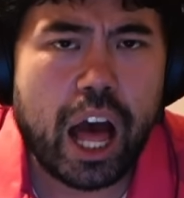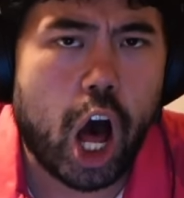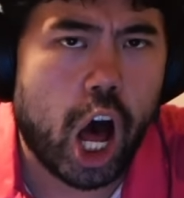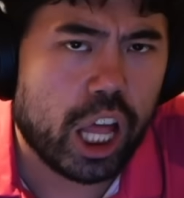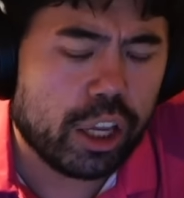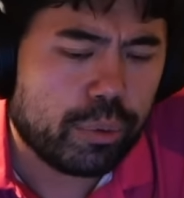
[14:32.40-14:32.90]

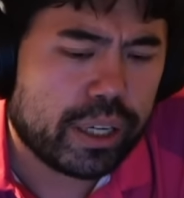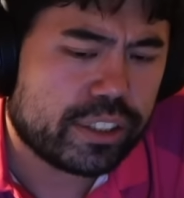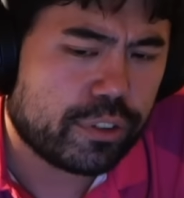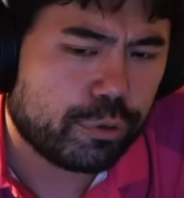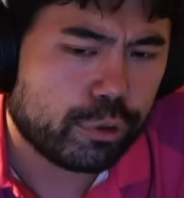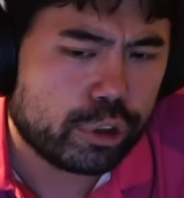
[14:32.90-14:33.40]
Alireza
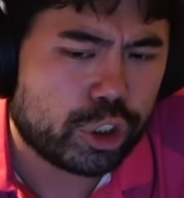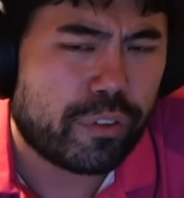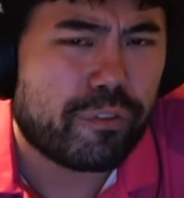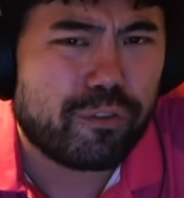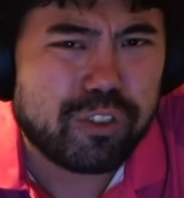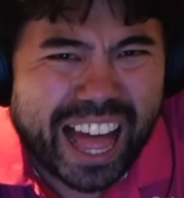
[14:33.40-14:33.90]
Firouzja
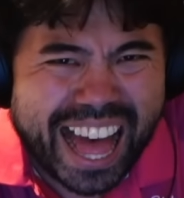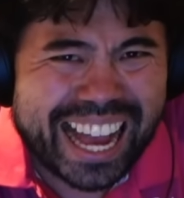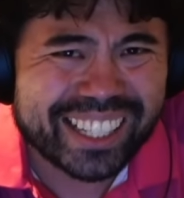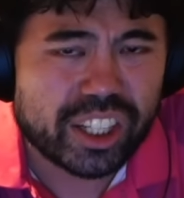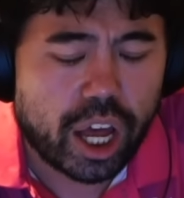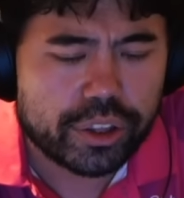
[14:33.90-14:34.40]

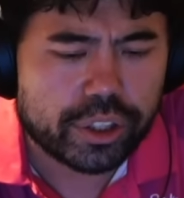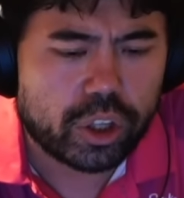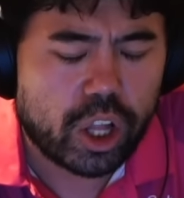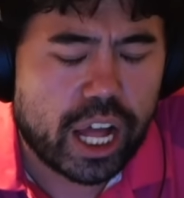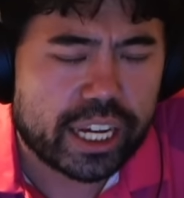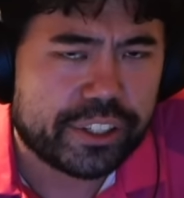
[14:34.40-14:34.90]
flags on the
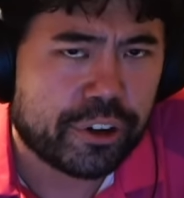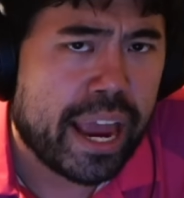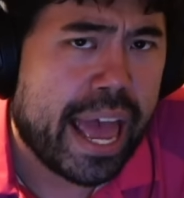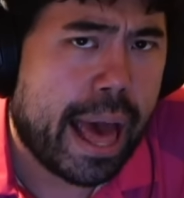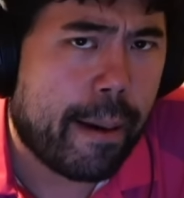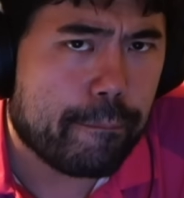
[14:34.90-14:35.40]
clock here,
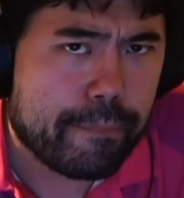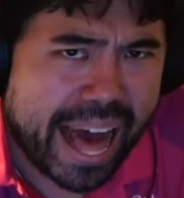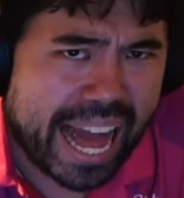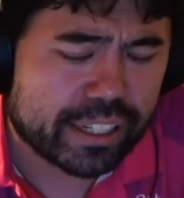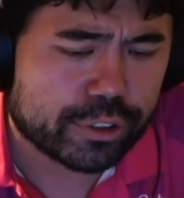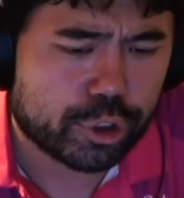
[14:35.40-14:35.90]
and
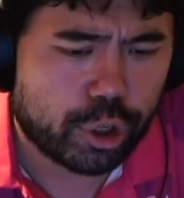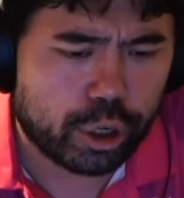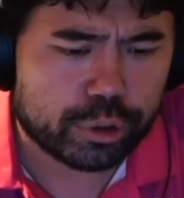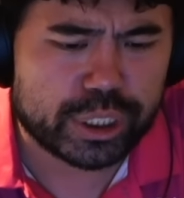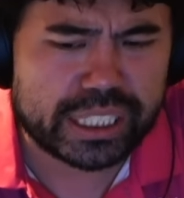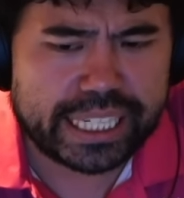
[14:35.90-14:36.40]
Magnus
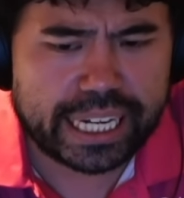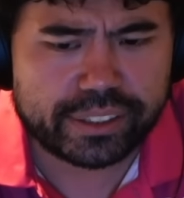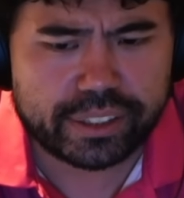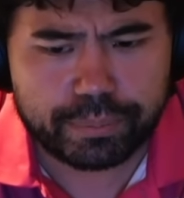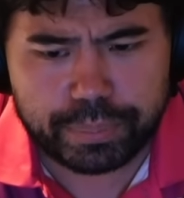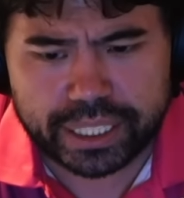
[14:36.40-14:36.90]
Carlsen gets
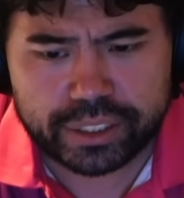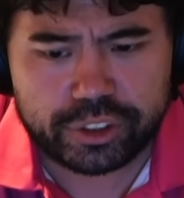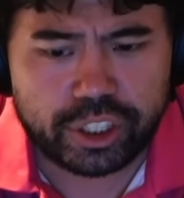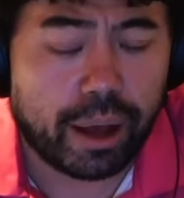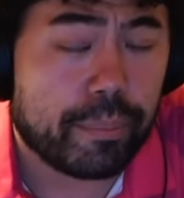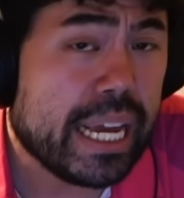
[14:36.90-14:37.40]
the big
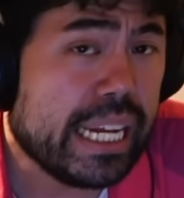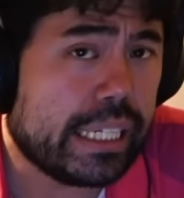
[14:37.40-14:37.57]
dub.